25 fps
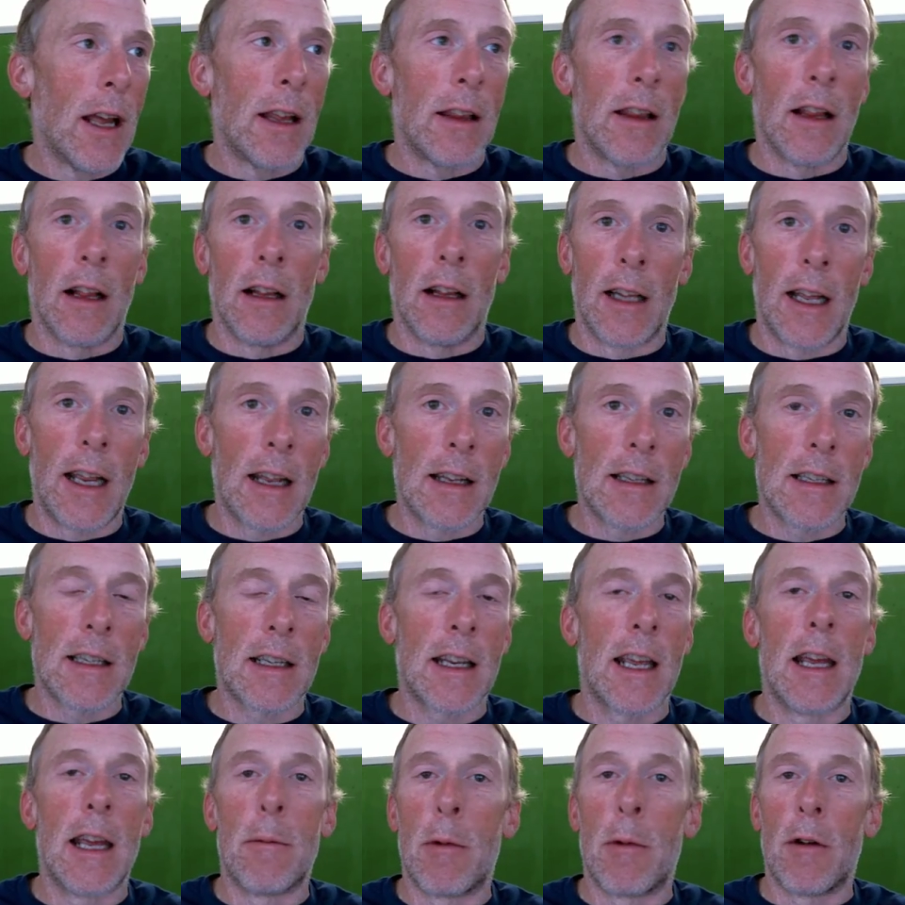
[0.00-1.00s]
the
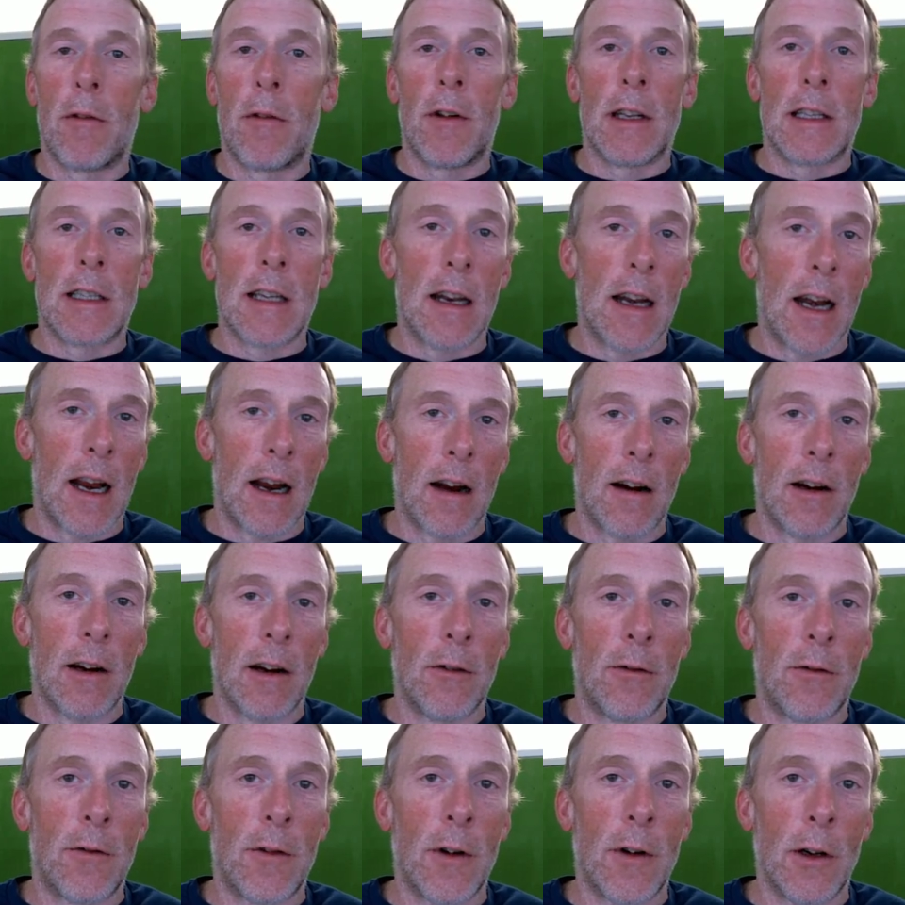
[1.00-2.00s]
landscape if it's an aerial
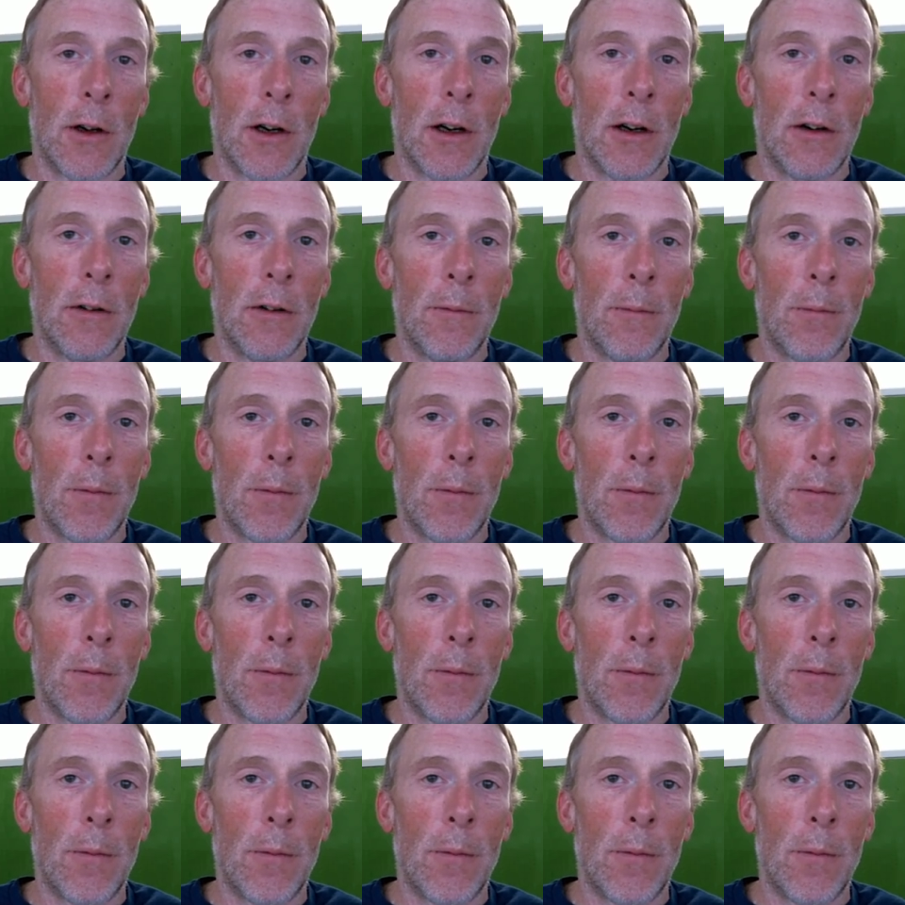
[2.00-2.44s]
photo.